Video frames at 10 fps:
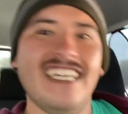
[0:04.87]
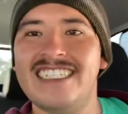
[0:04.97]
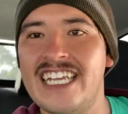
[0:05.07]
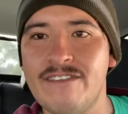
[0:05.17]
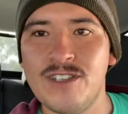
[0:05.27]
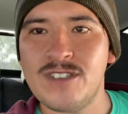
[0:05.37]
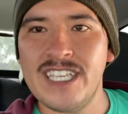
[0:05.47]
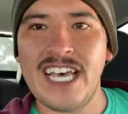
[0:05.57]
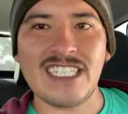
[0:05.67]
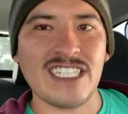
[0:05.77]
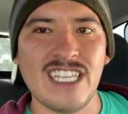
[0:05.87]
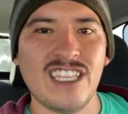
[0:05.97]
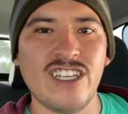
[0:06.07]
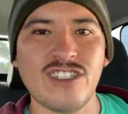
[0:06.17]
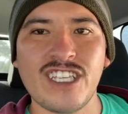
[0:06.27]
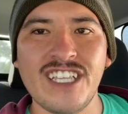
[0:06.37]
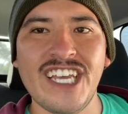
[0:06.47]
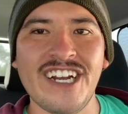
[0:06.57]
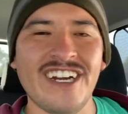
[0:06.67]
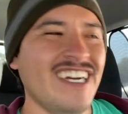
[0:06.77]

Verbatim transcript: take off those glasses. There's a glare.